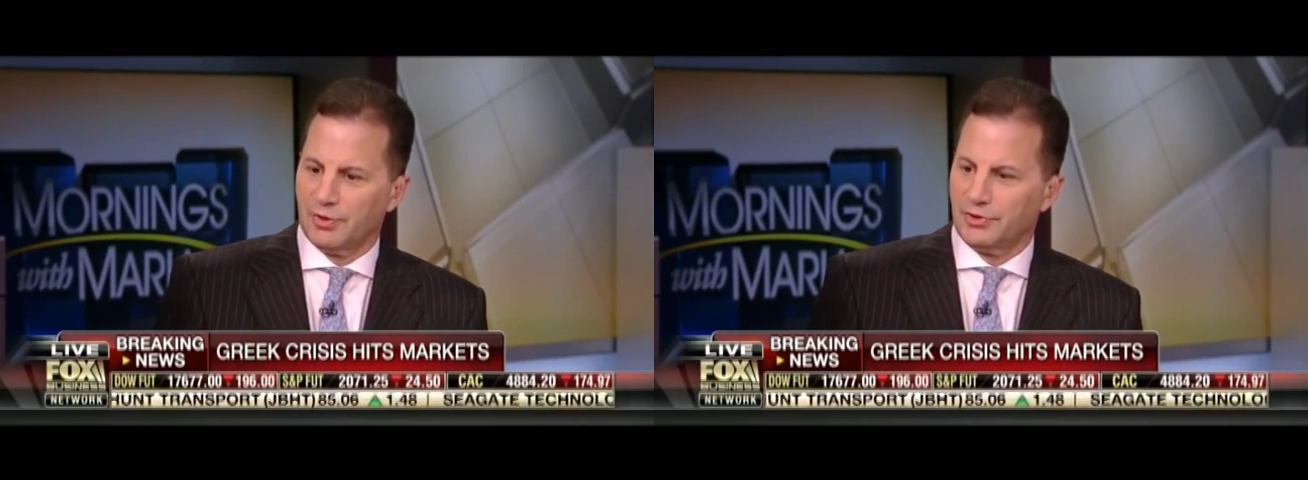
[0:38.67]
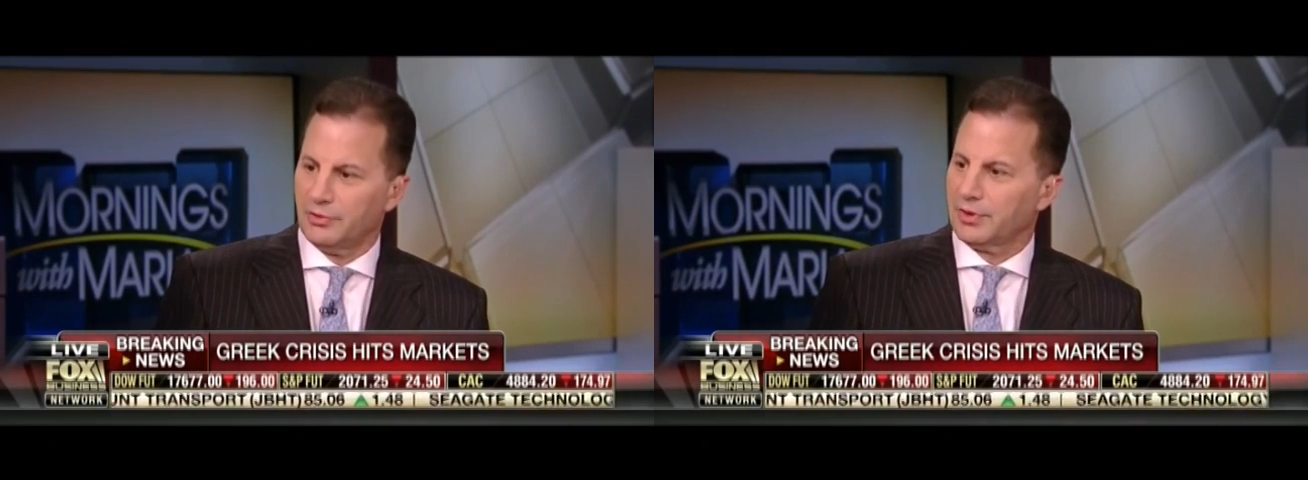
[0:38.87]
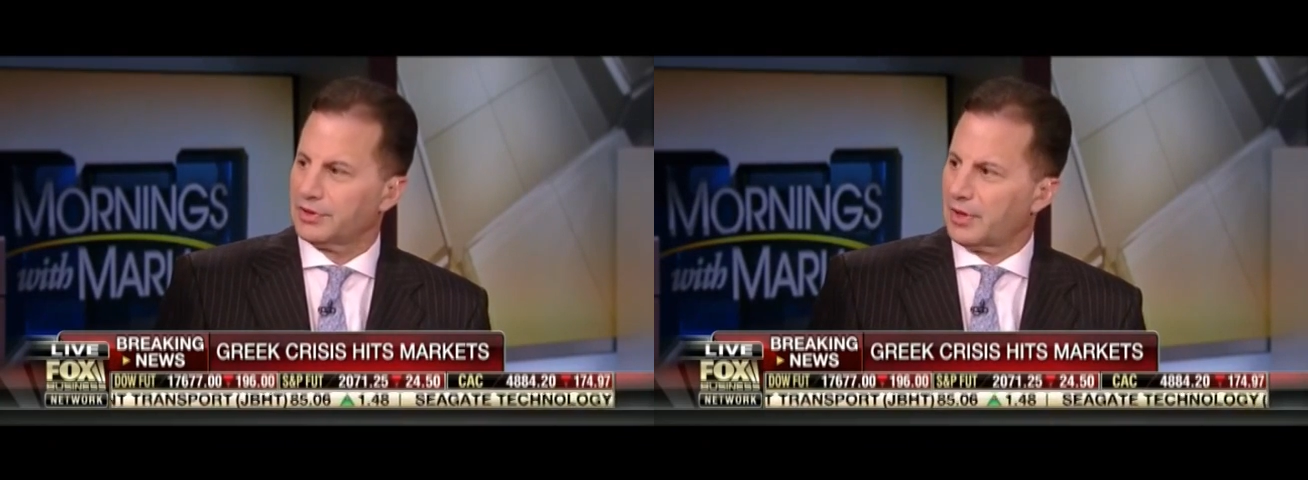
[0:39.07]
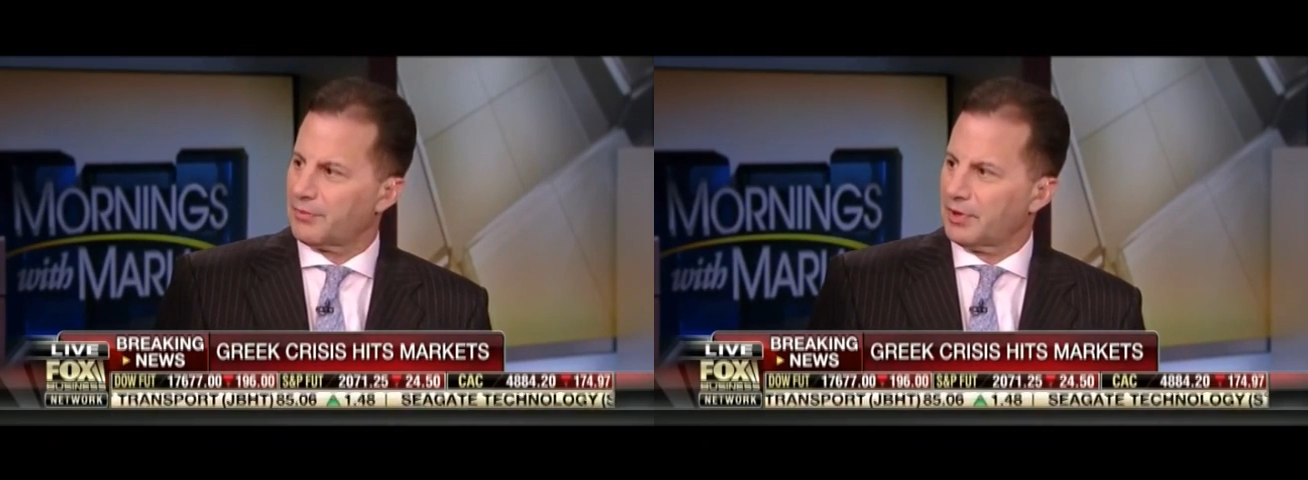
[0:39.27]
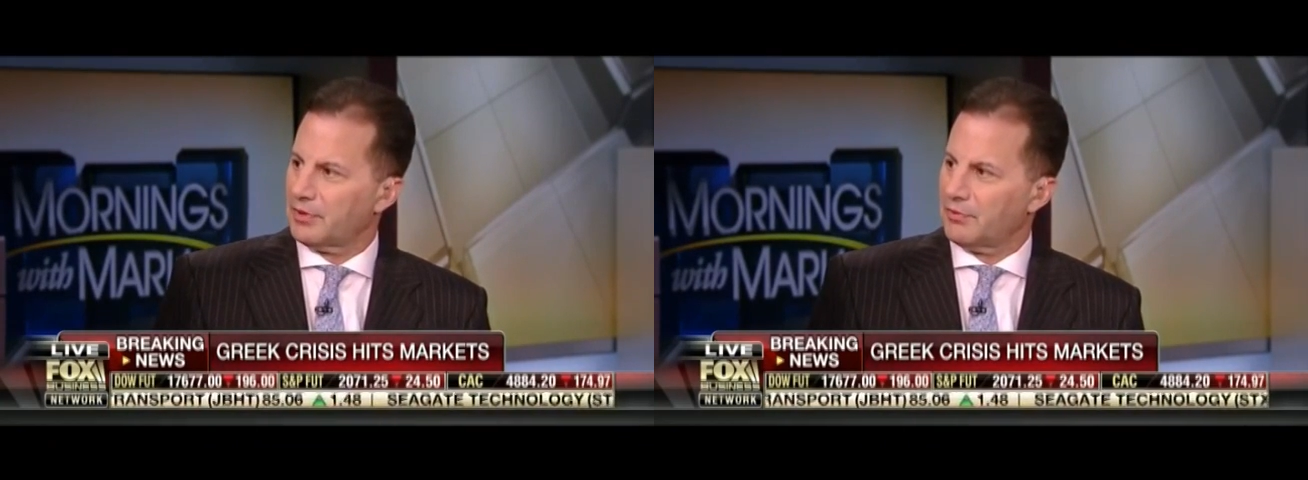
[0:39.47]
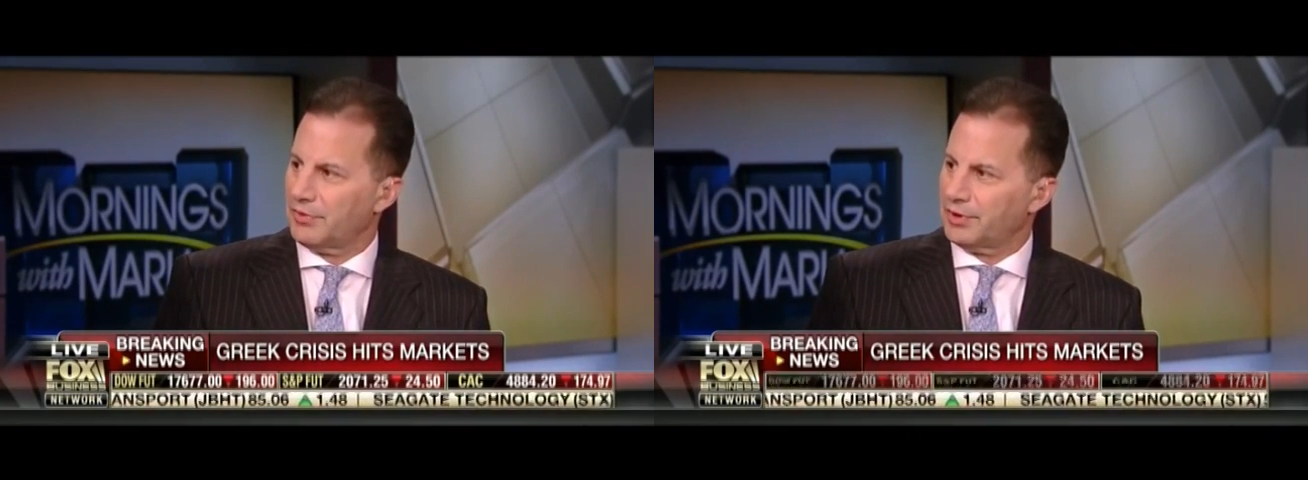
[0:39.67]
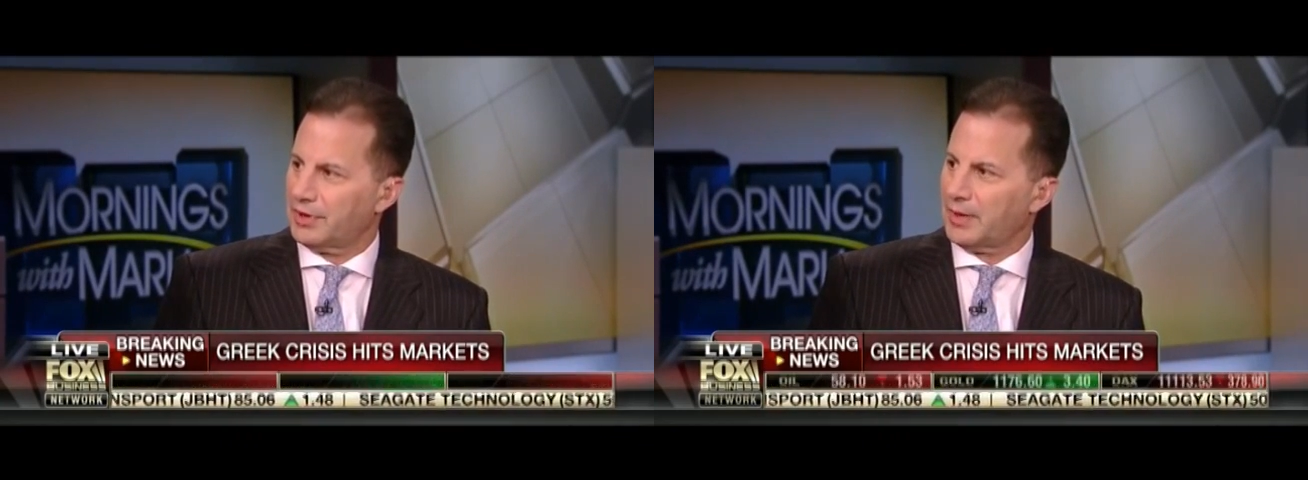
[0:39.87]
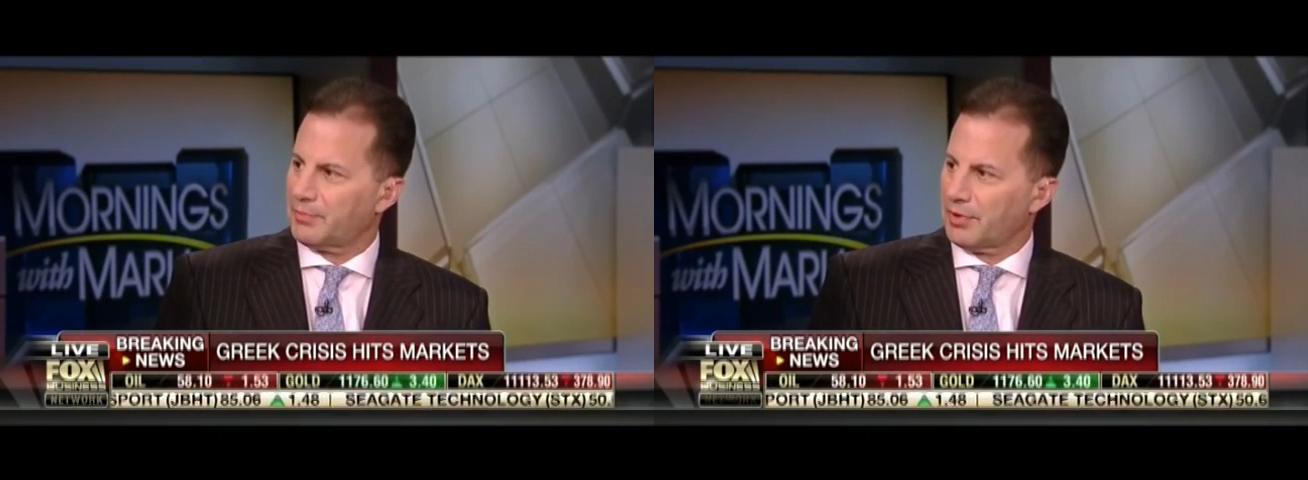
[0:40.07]
with doing something with the
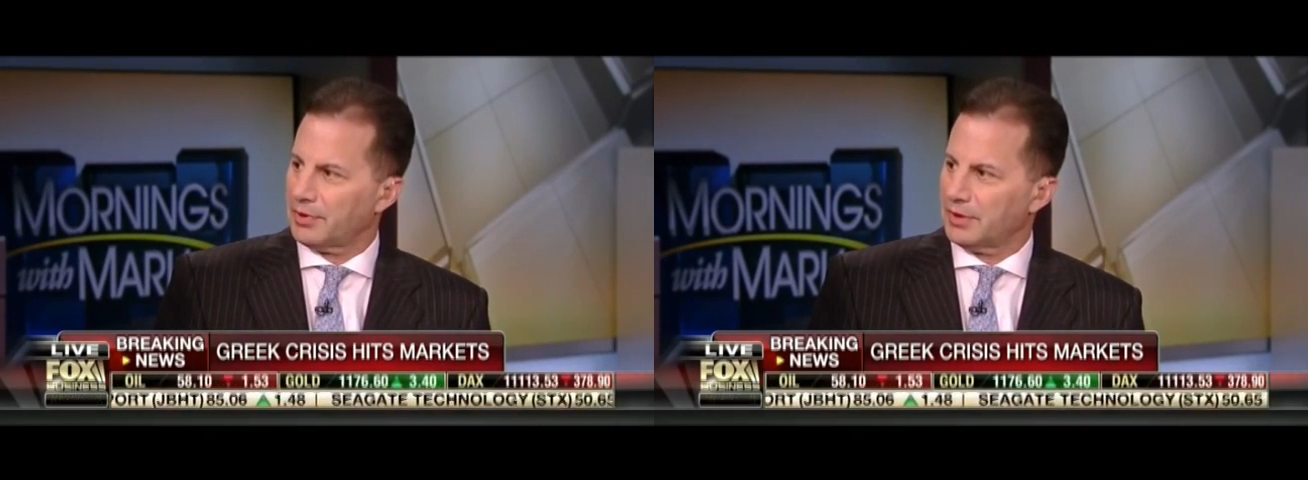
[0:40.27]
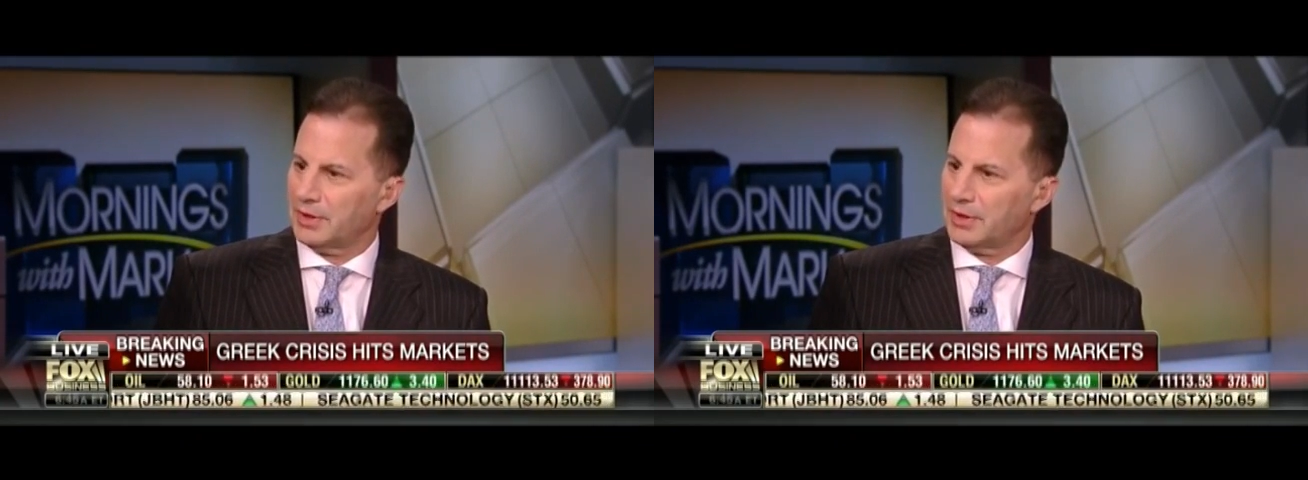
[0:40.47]
debt burden.